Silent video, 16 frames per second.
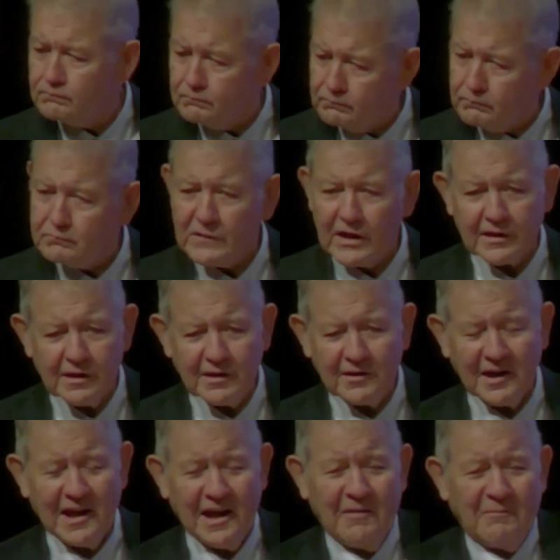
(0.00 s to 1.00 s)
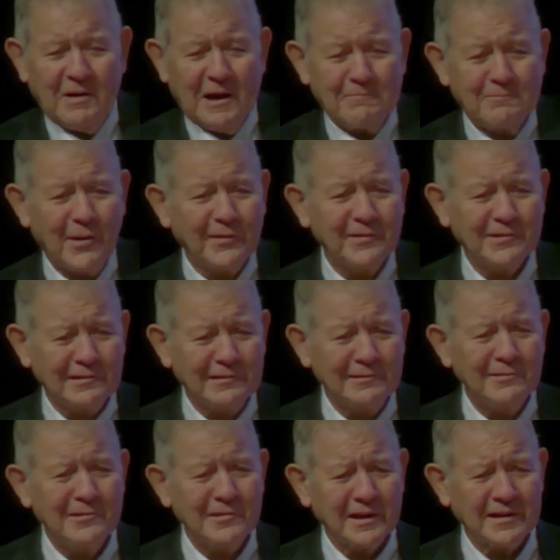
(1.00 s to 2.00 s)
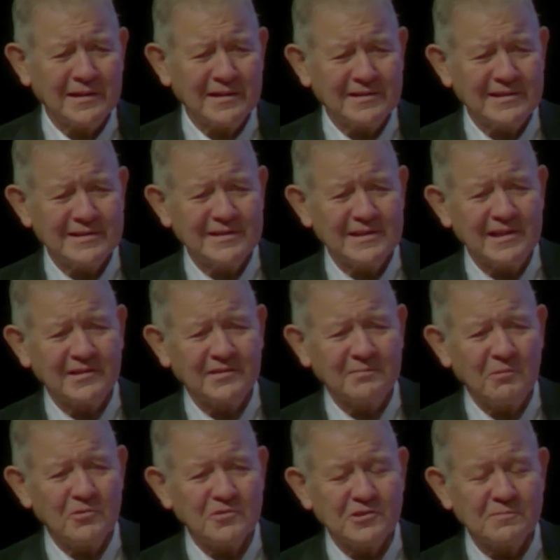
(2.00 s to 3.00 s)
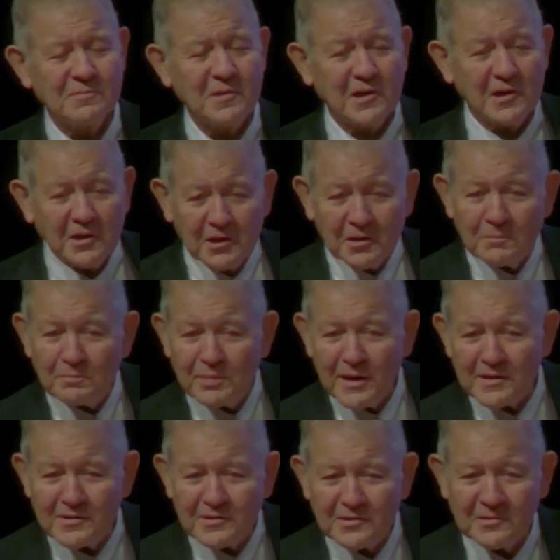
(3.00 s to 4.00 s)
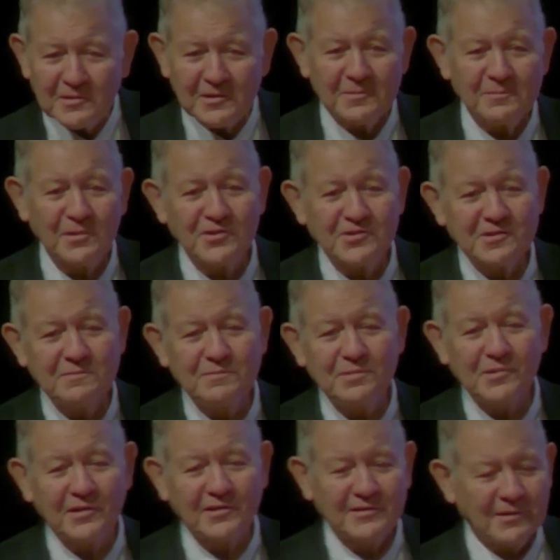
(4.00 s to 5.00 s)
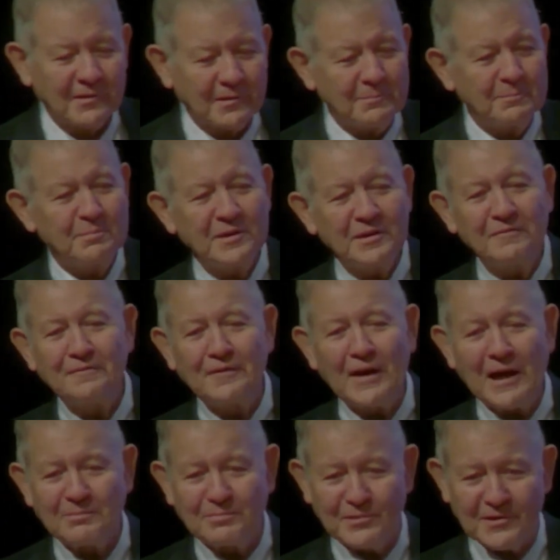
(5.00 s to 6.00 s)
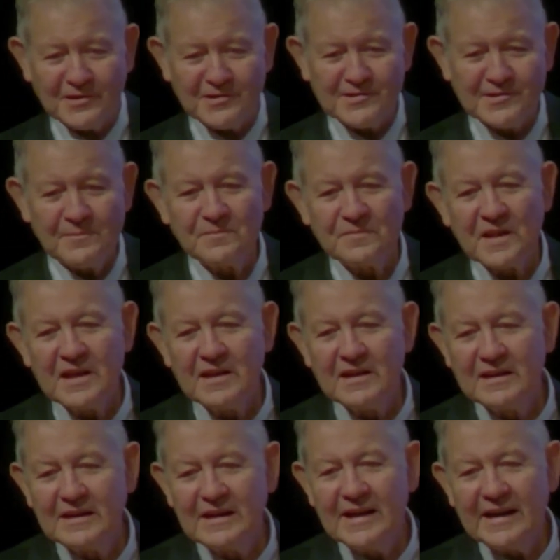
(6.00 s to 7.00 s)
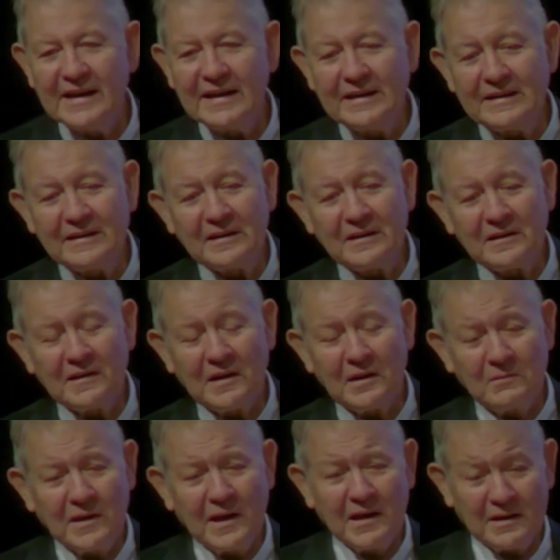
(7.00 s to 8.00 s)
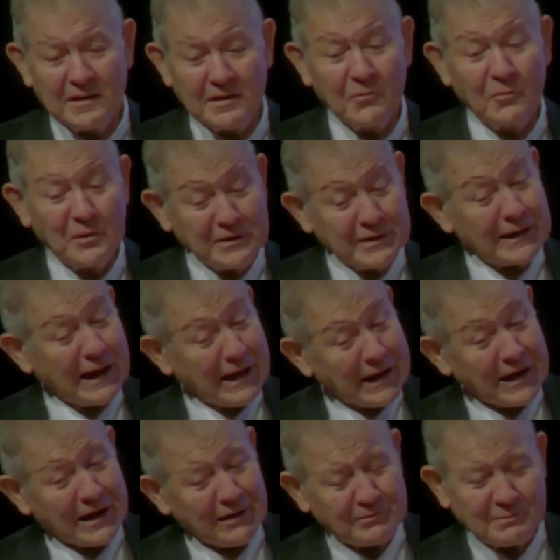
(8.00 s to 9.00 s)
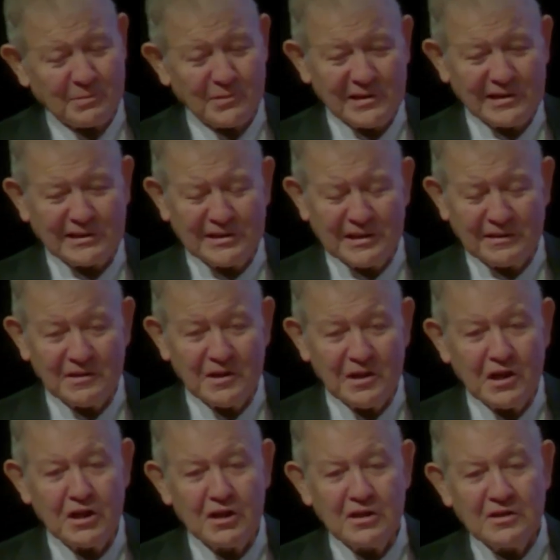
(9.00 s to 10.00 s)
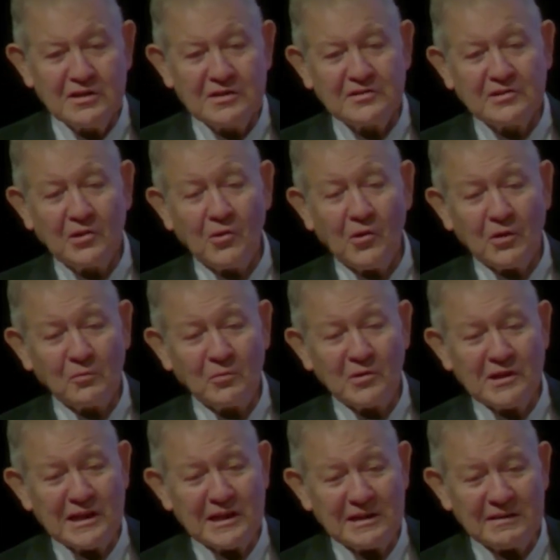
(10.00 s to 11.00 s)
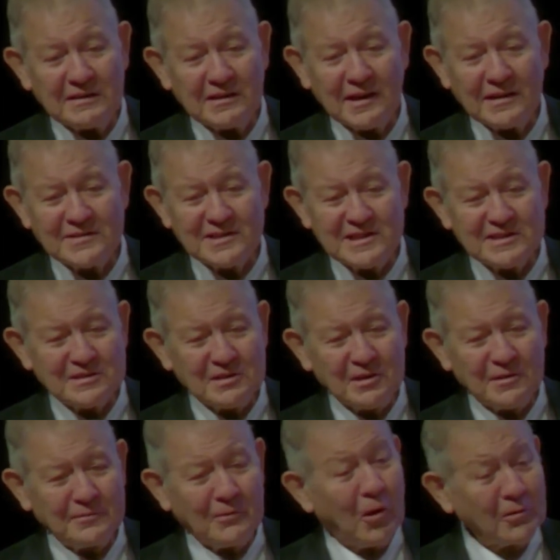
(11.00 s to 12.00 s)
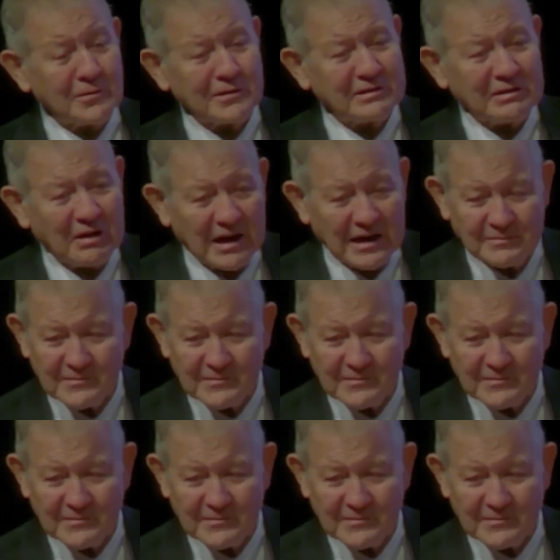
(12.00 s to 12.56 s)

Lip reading: And I bothered to look, and it says, yes, most of my competitor combustion books are big, fat books. And the one that I have is pretty thin. So on one hand, I see stuff all the time that